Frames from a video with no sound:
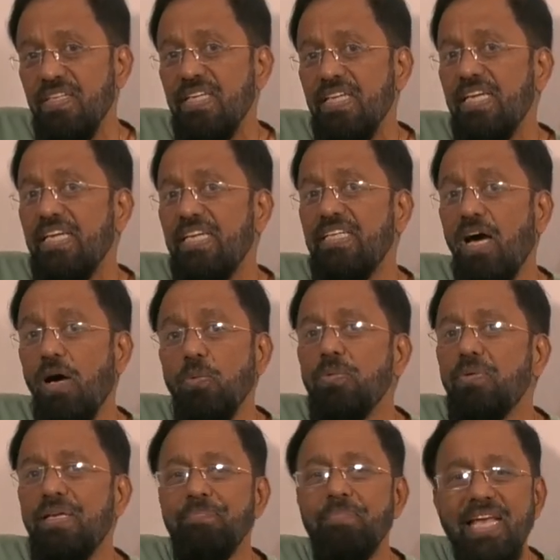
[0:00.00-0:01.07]
he now
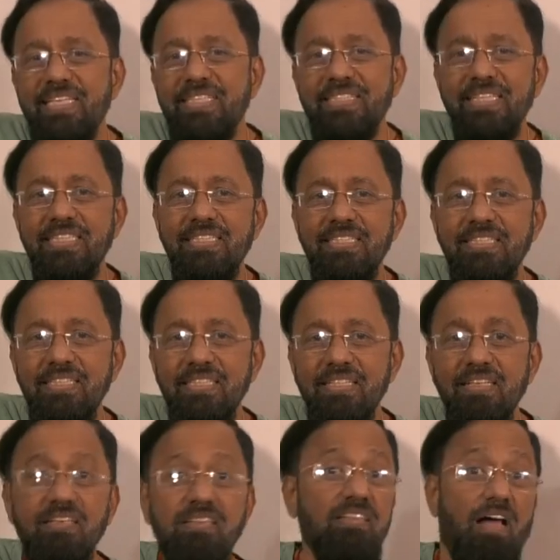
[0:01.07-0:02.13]
makes it
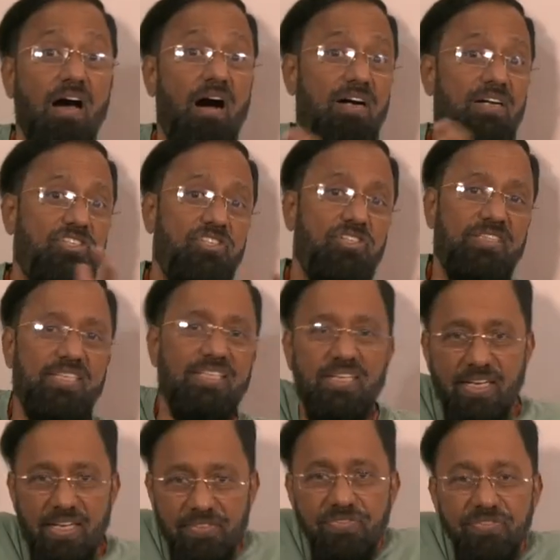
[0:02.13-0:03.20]
larger than
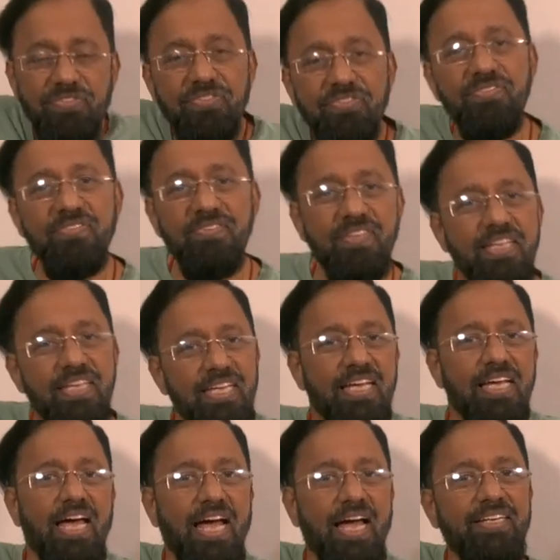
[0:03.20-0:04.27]
life.
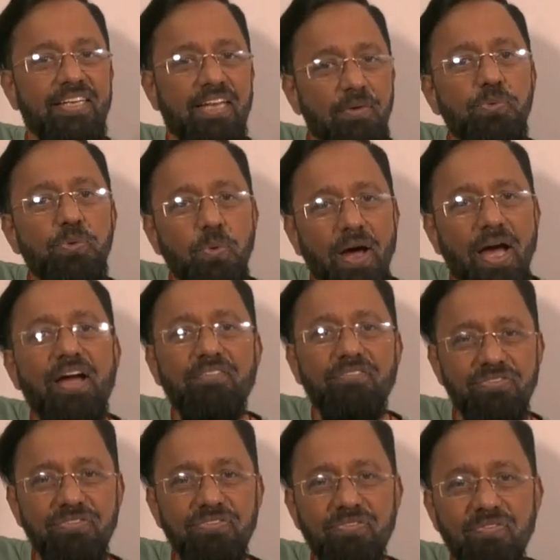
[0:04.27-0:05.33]
And now you have
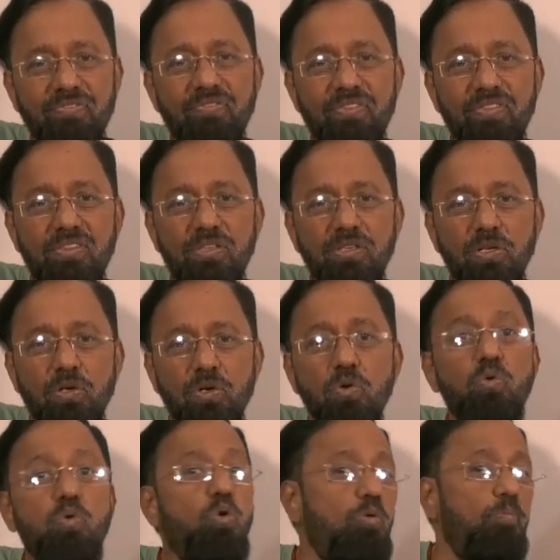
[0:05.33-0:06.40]

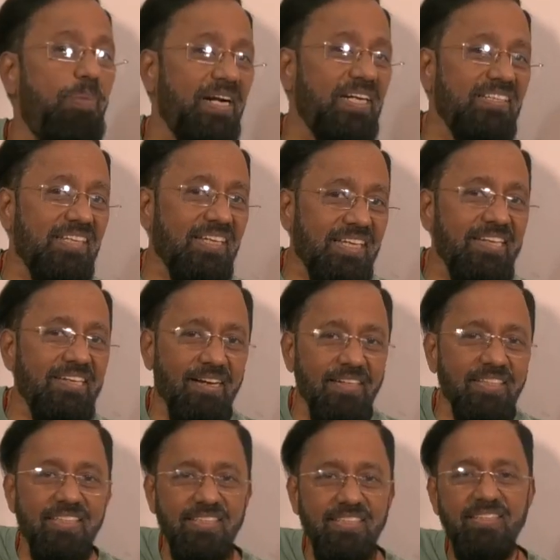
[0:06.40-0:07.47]
who but the
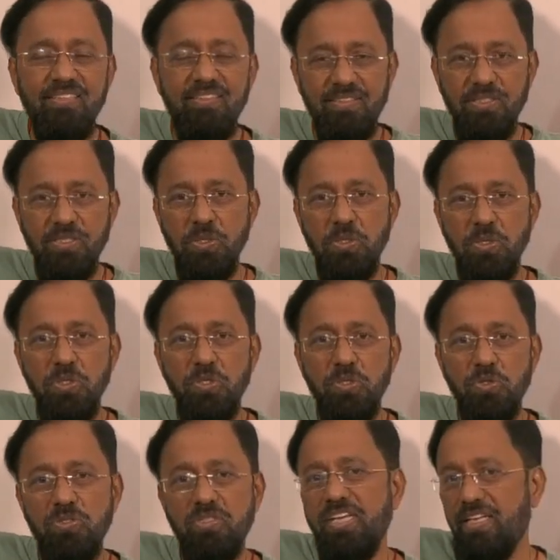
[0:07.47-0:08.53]
Khiladi to
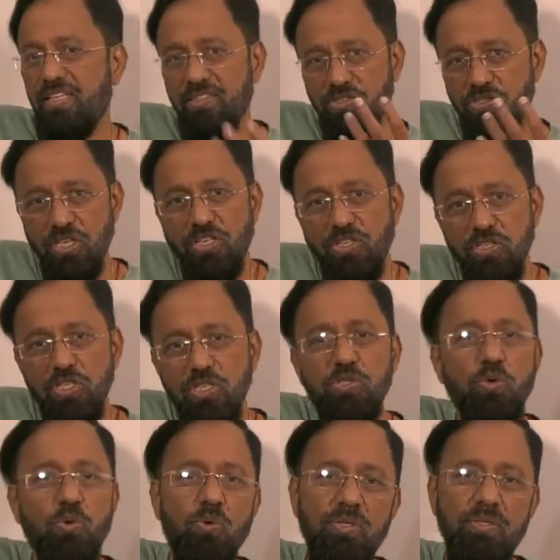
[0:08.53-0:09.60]
take the central
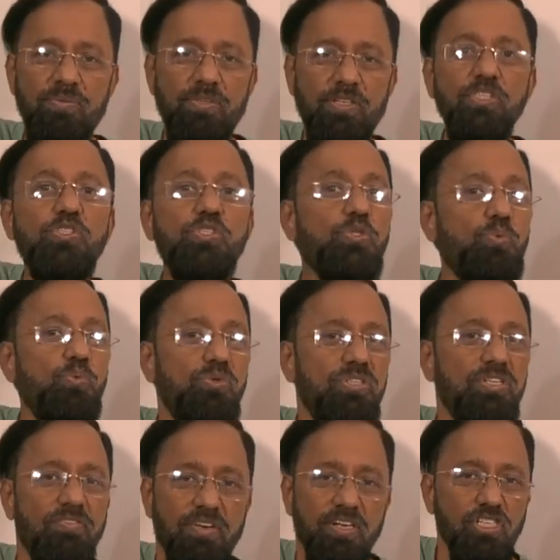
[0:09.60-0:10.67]
role in
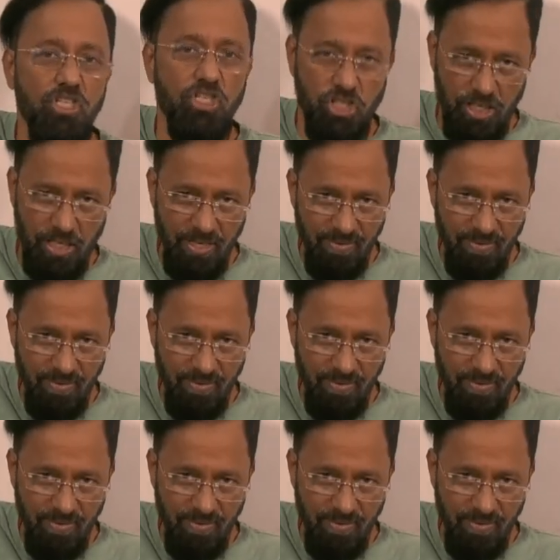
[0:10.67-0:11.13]
Sooryavanshi.